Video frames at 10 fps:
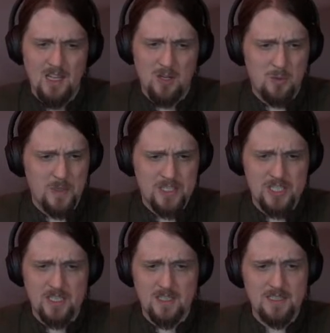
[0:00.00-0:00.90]
"Oh, what
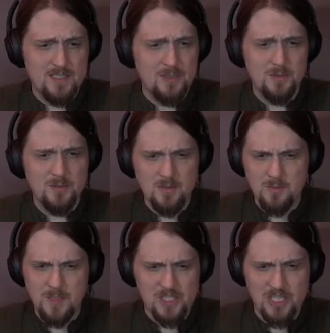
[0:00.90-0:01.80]
shall I do? Oh,
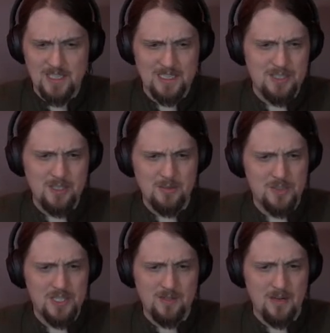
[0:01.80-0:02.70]
what shall I do?"
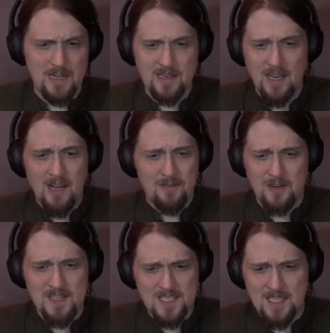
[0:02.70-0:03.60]
she cried.
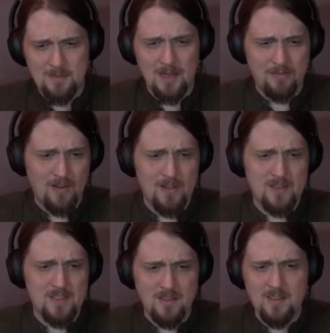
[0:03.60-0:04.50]
"For I see my
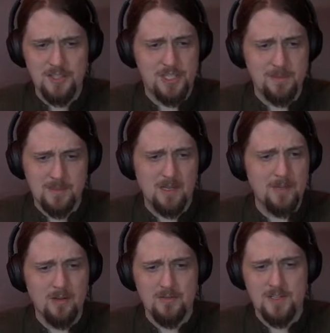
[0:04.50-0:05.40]
father's longship
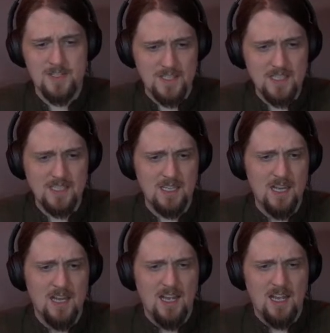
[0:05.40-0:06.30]
coming over the sea,
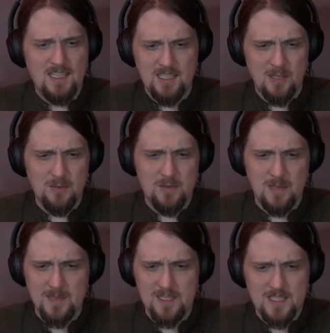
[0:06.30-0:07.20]
and I know
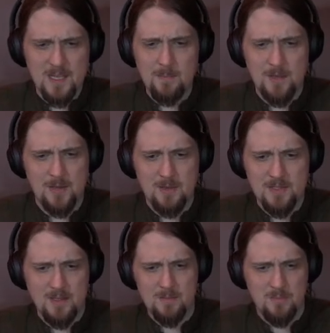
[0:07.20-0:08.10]
that my stepmother
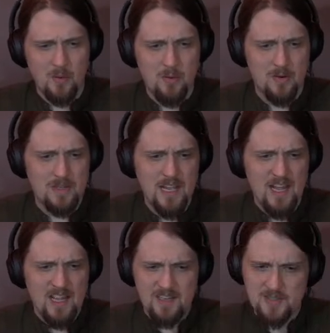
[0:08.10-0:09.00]
is on board.
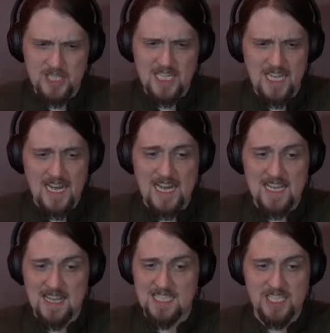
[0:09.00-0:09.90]
And if she
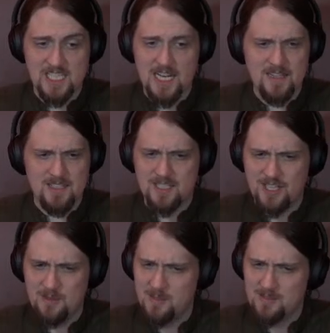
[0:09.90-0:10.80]
hath a chance,
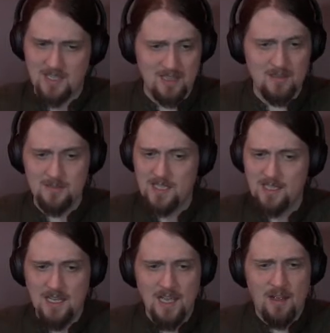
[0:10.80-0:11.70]
she will kill me,
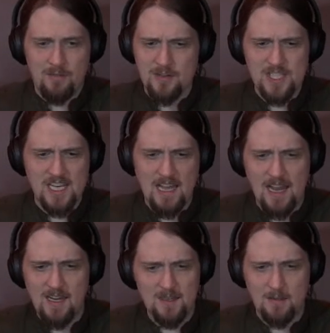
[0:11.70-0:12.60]
for she
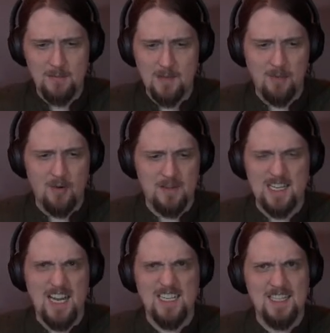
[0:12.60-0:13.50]
hateth me more
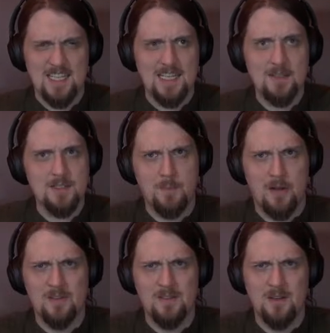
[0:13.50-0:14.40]
than anything else
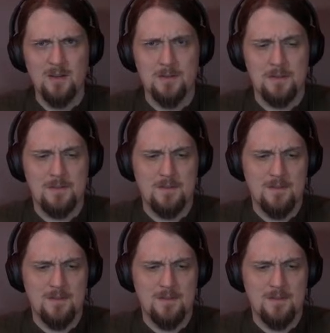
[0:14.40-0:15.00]
upon earth."